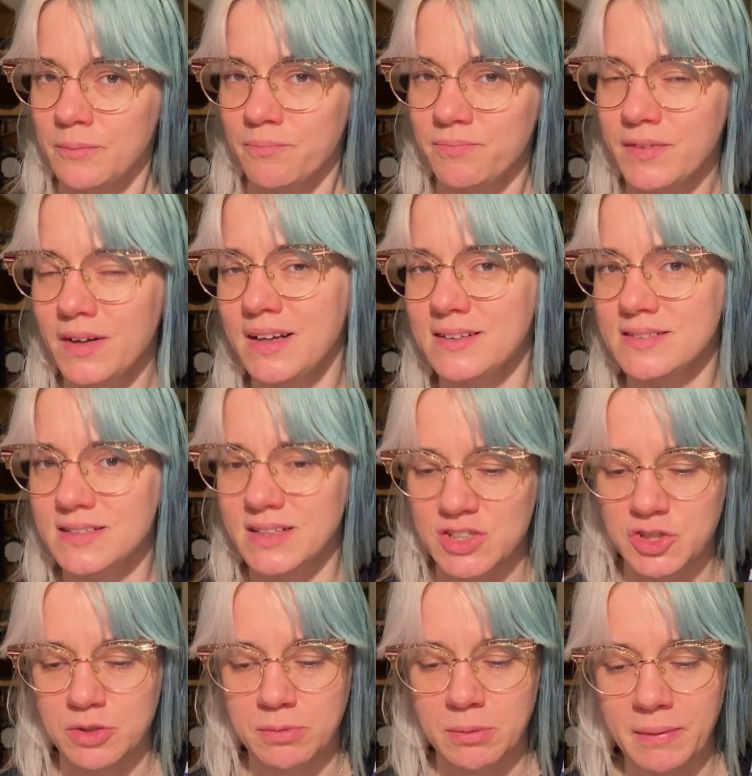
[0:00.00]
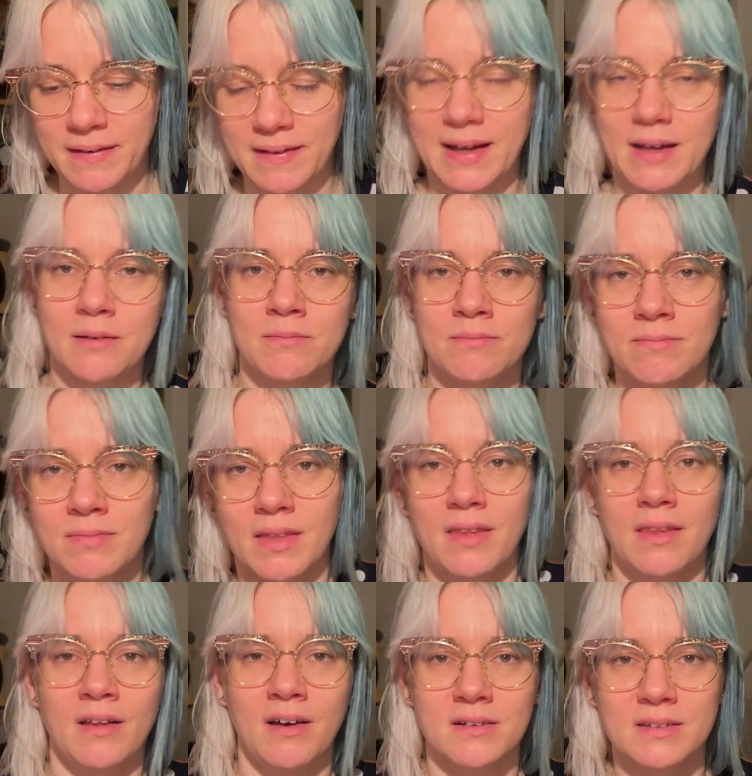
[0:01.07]
not hesitation, but my,
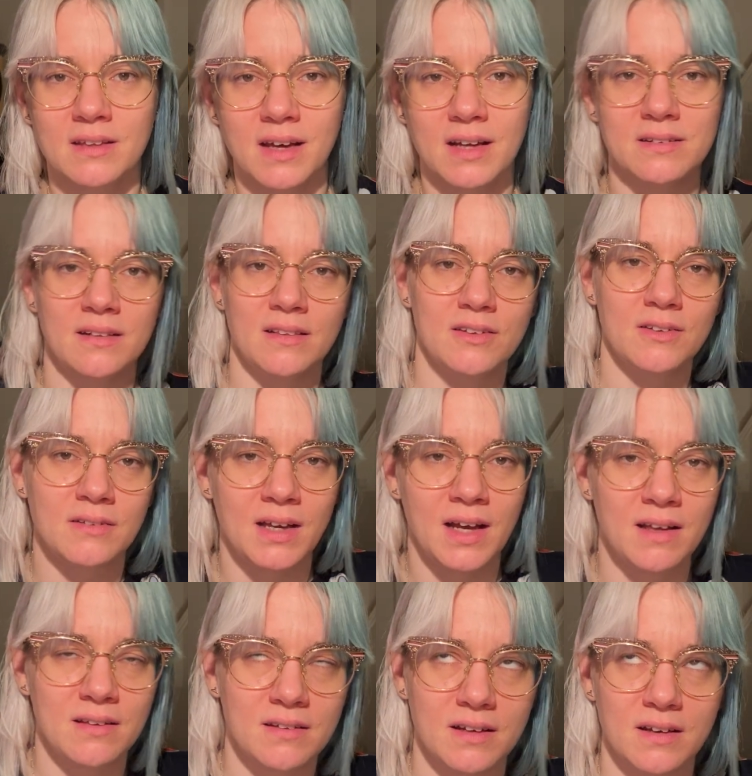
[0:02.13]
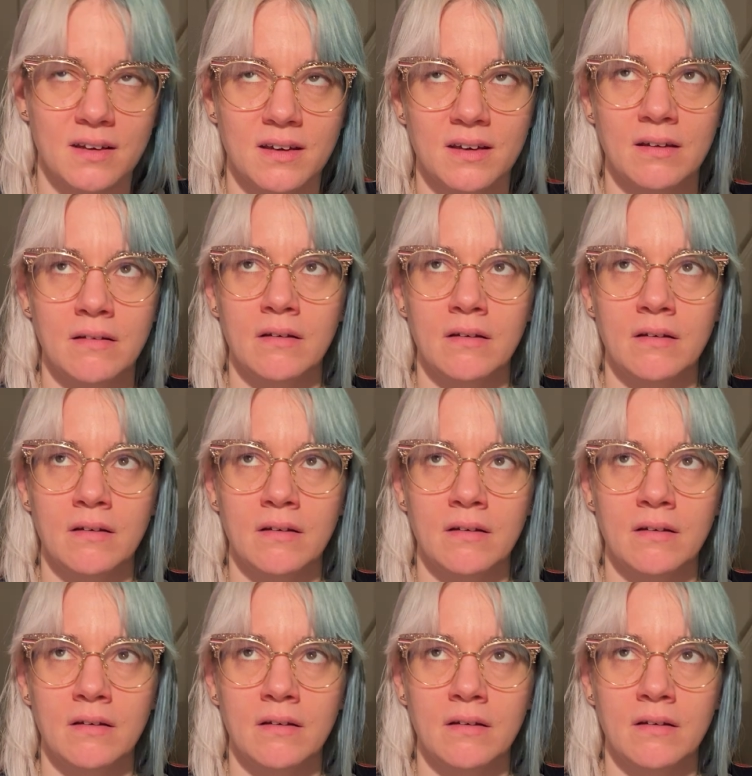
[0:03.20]
not that enthusiastic